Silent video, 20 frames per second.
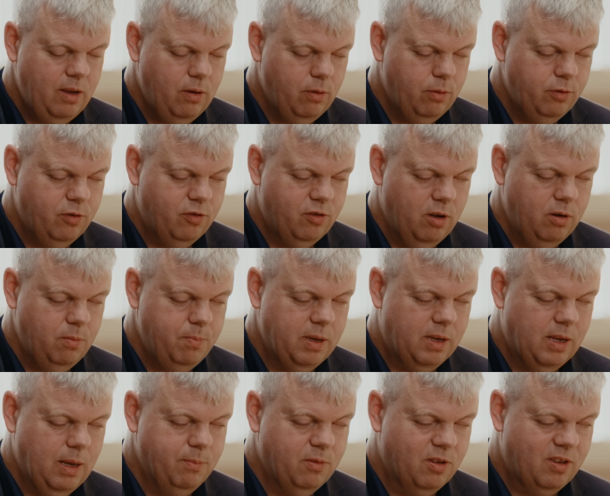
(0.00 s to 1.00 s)
it also
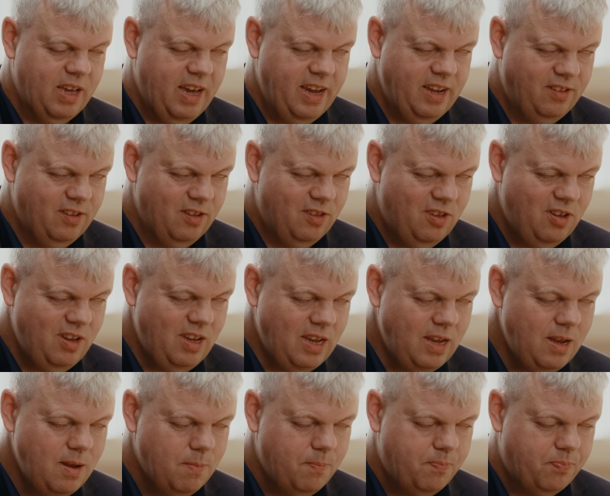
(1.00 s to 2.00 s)
becomes K to T.